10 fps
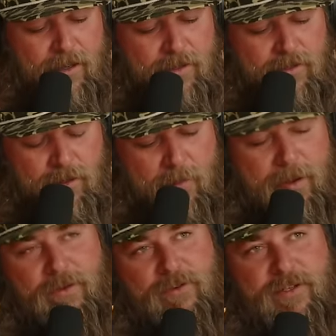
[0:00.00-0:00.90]
So I
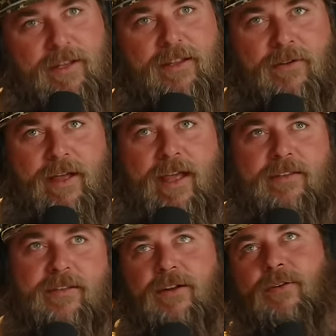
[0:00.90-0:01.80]
mean, there's okay.
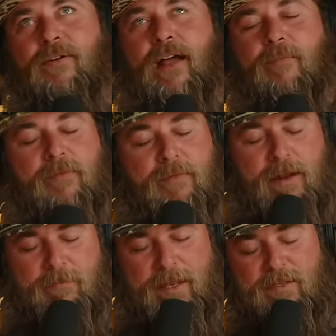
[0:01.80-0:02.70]
So I'm gonna
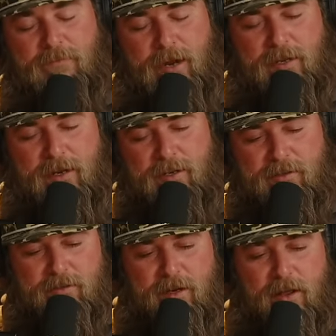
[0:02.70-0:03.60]
like basically break like
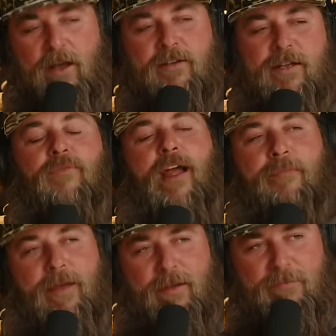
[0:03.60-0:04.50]
it's like a hunting
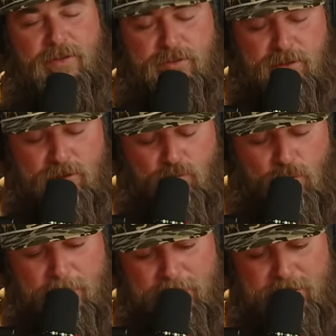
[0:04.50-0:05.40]
wrap up. There's there's
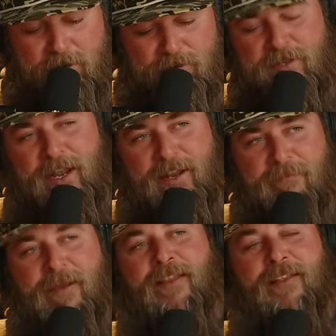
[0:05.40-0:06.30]
one particular stand that
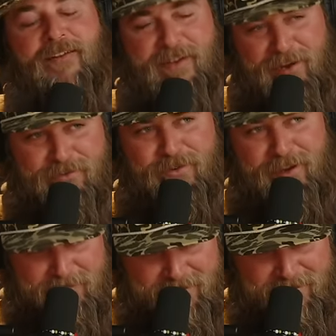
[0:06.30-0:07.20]
made the entire trip.